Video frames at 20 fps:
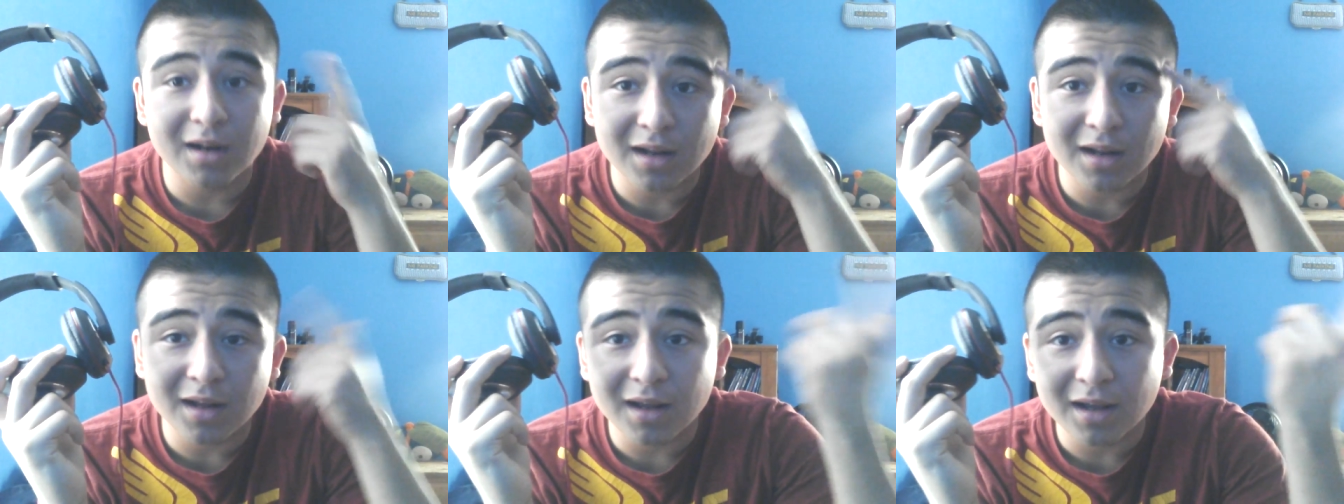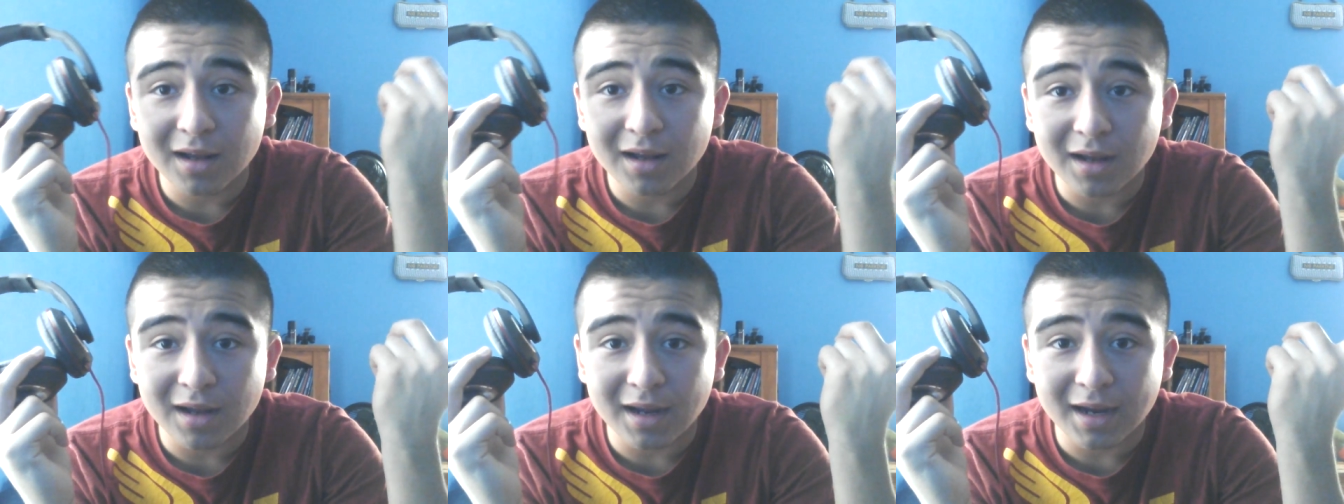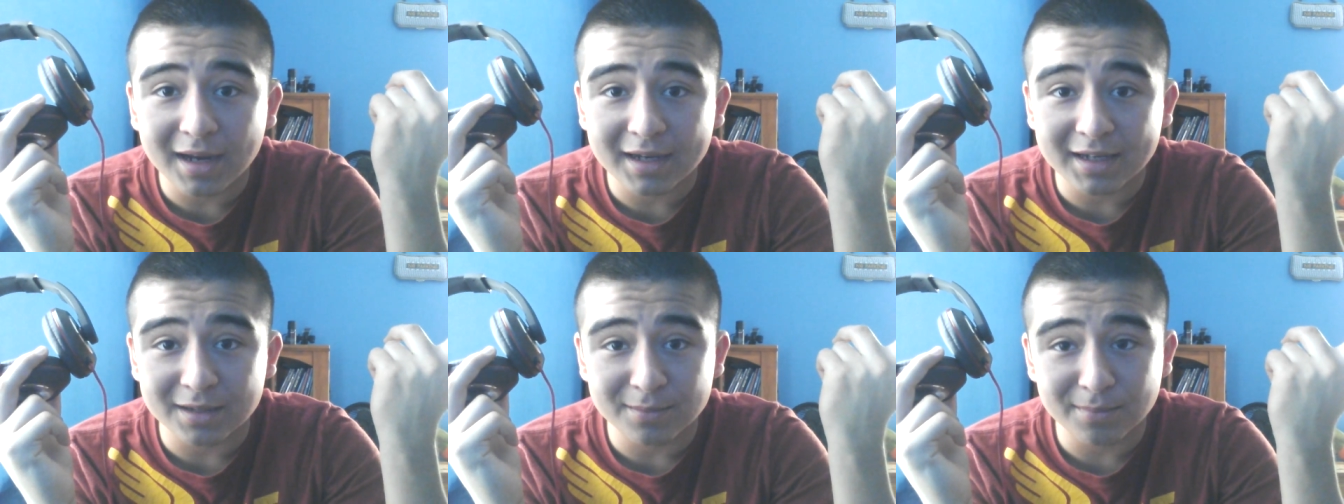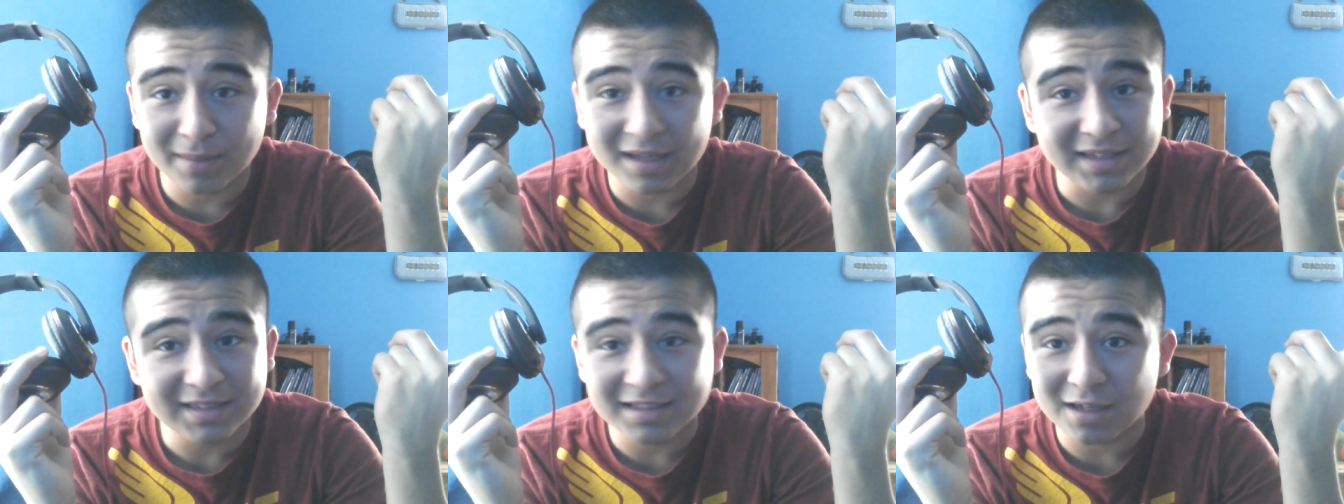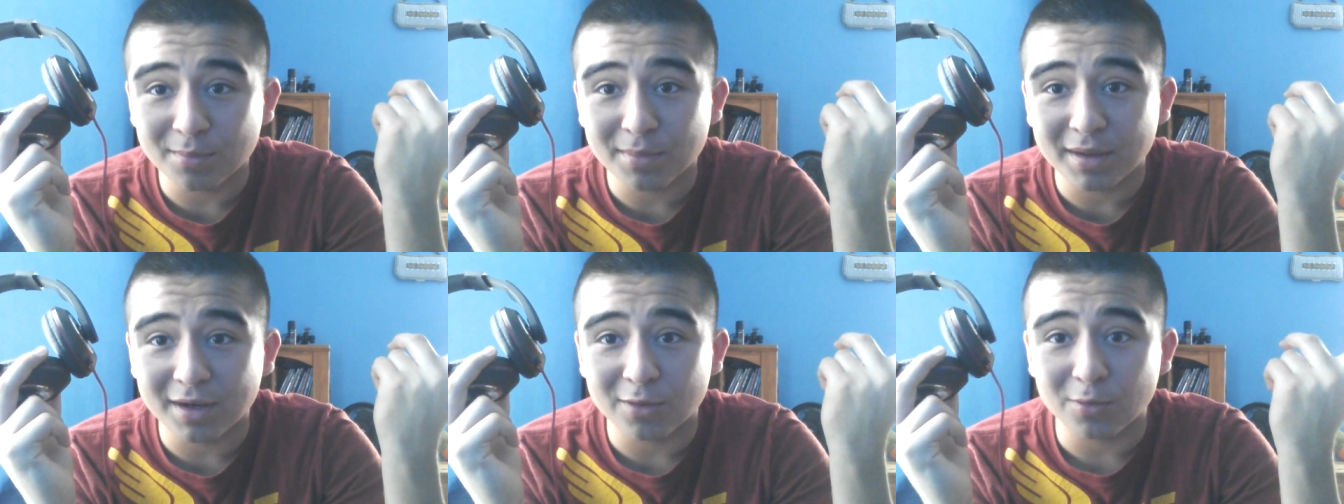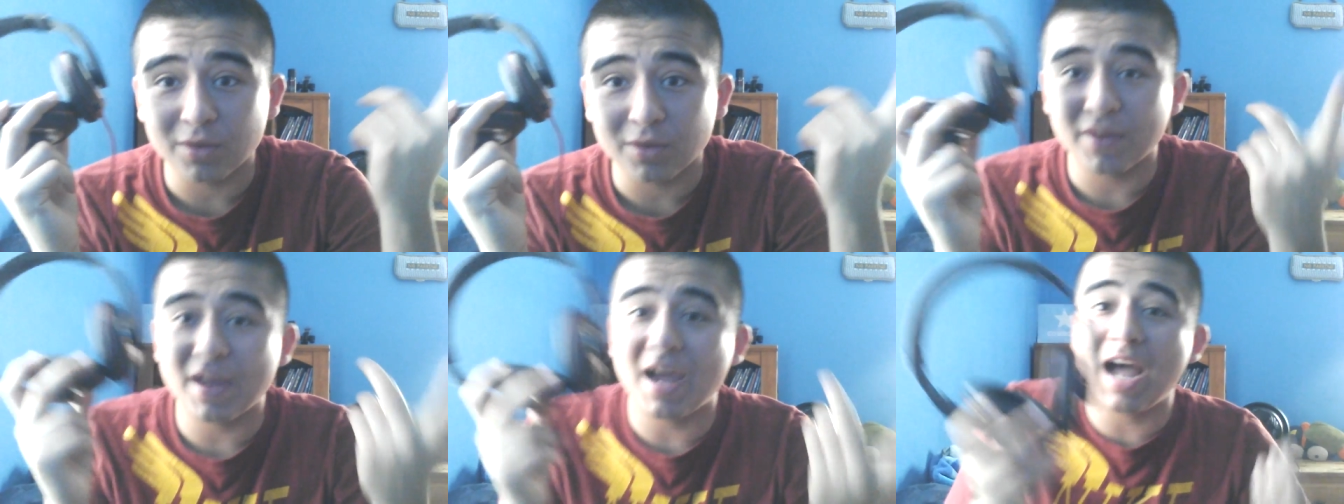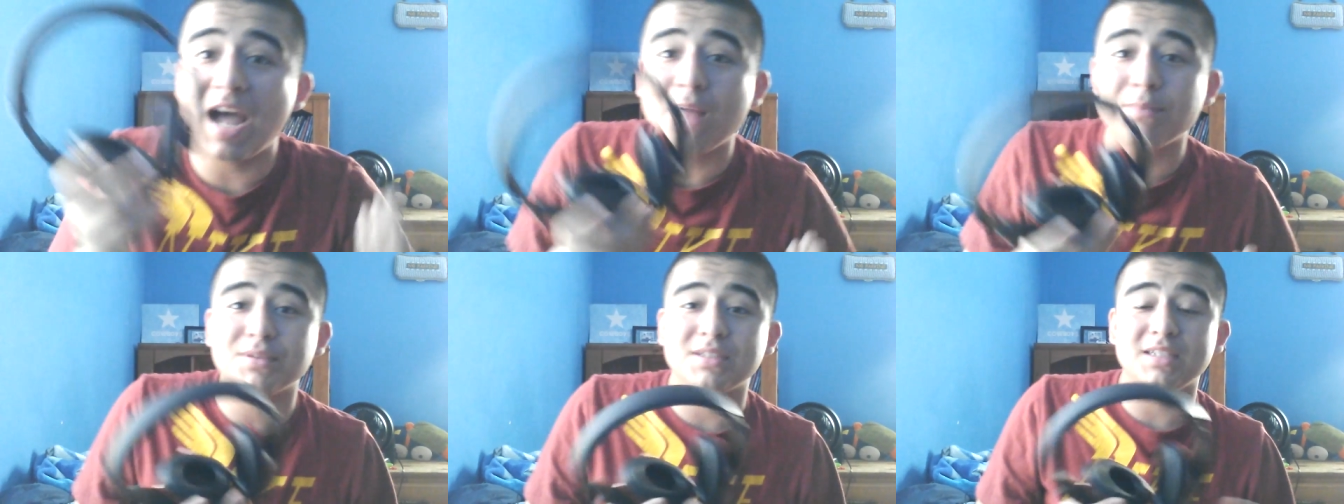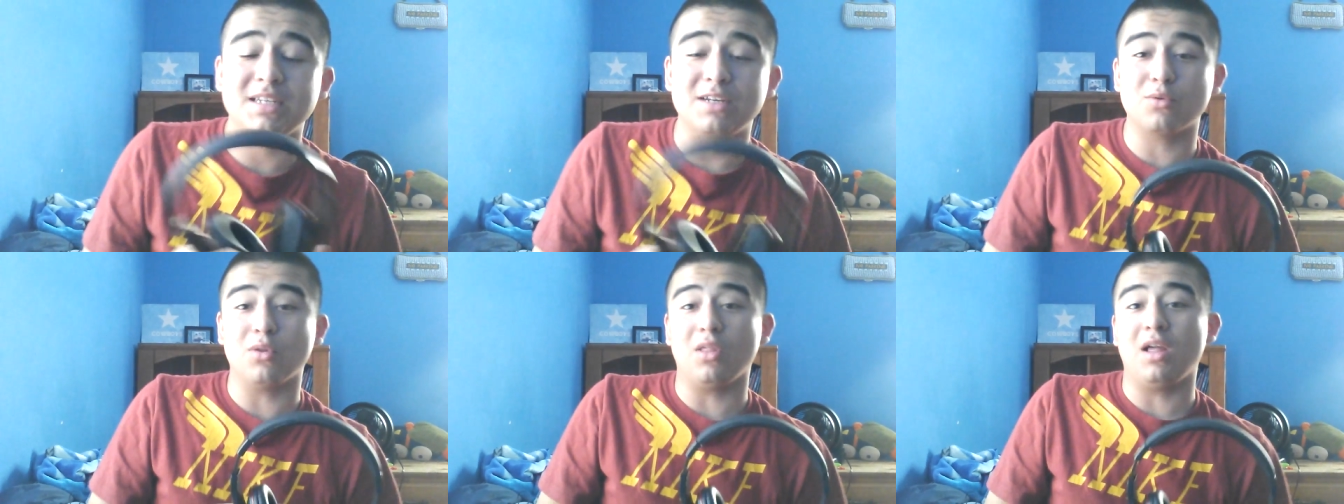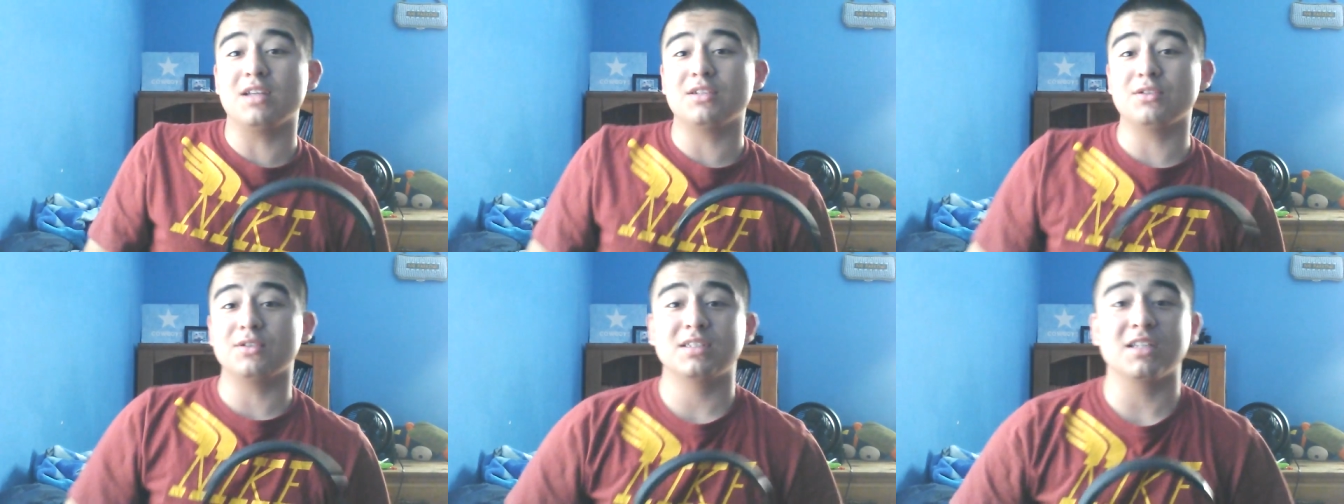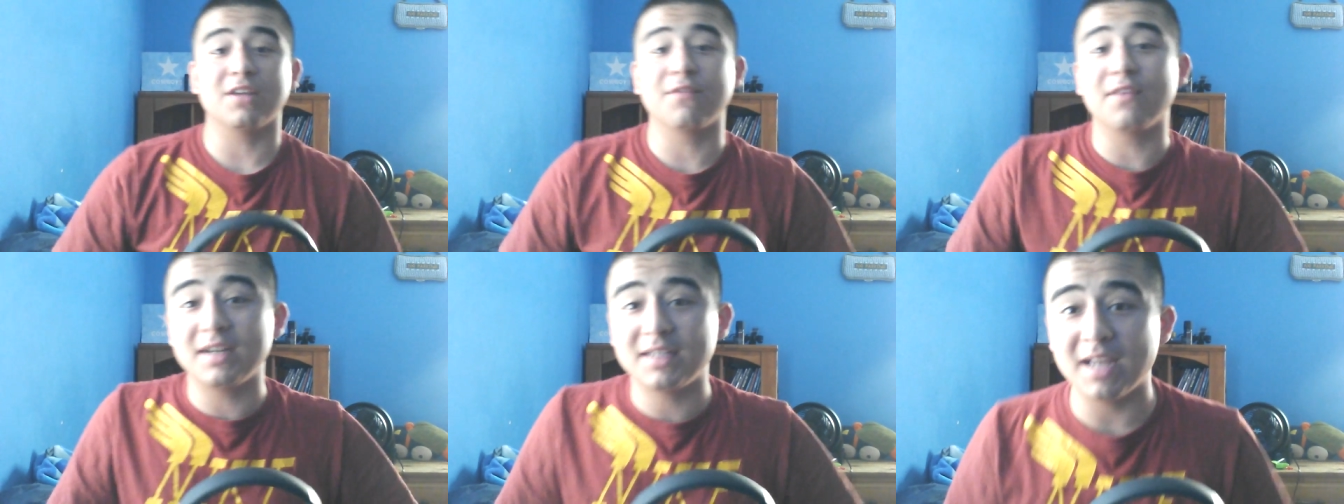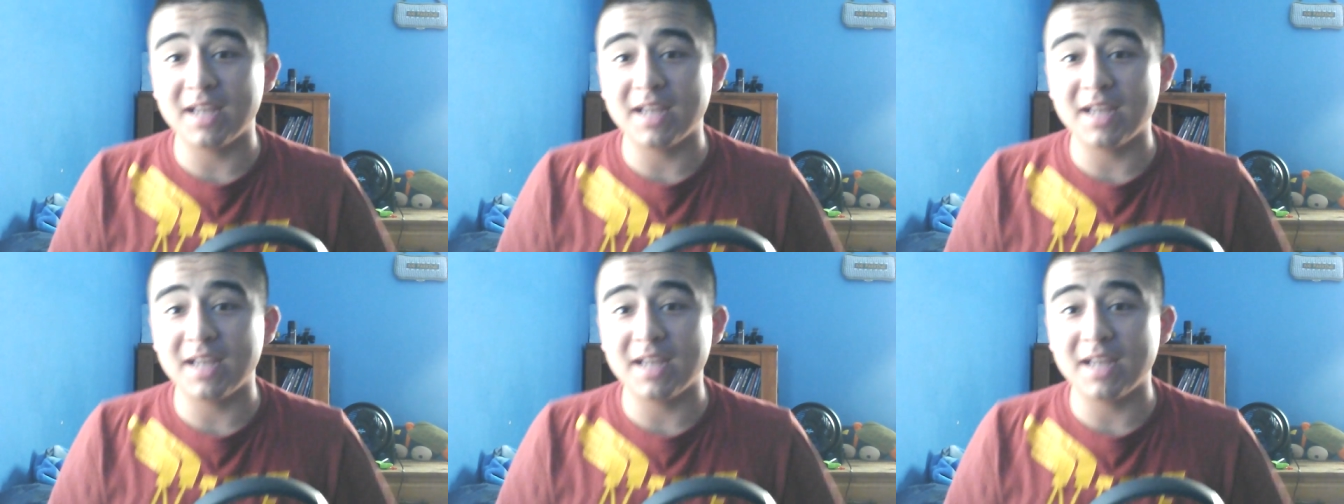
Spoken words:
I can make it sound better with apps, equalizers, stuff like that.